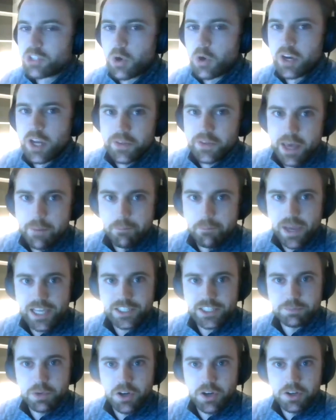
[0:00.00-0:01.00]
going on with that
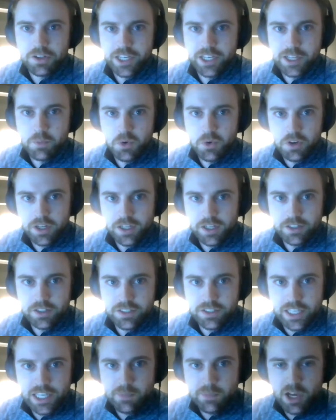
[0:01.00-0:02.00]
baseball anymore
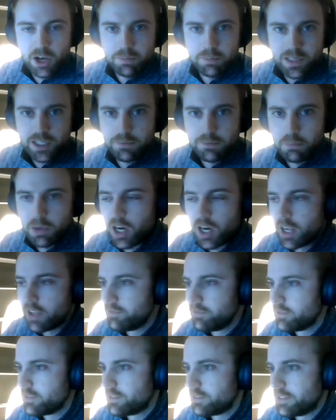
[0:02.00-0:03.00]
either. MLB
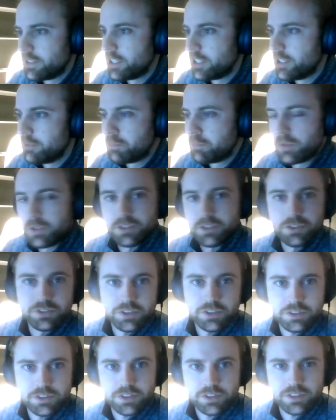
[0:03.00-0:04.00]
bought the
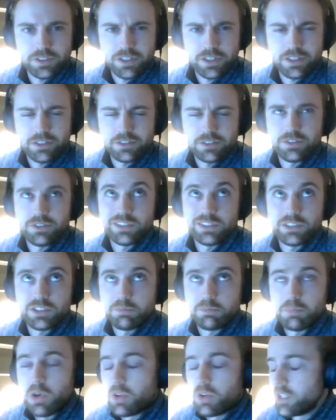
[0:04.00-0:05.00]
producers. Is it
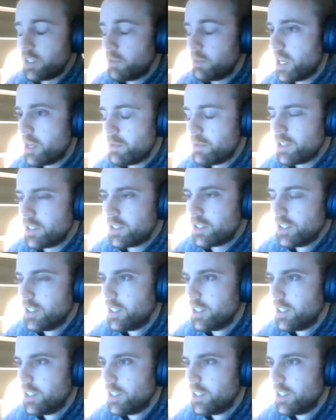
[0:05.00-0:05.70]
Spalding maybe?